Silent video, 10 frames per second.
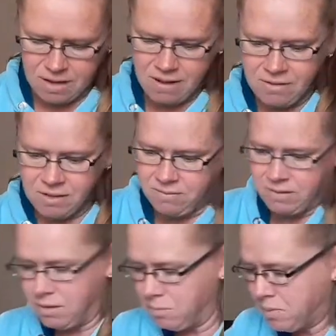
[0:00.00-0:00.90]
I haven't
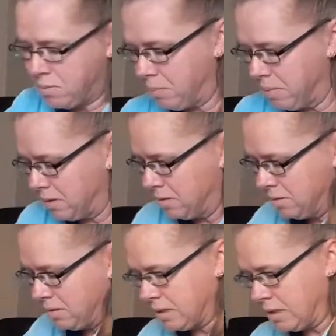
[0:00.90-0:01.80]
given it a proper
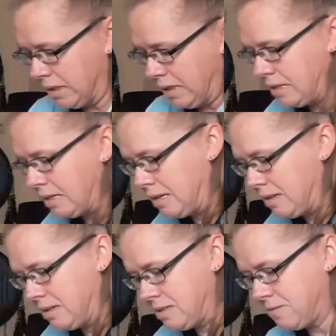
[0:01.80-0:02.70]
clean down.
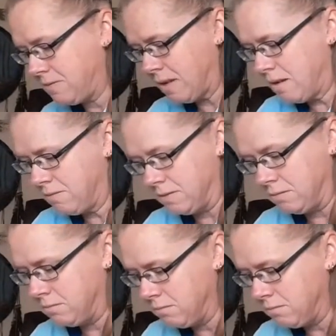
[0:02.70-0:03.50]
There's fluff and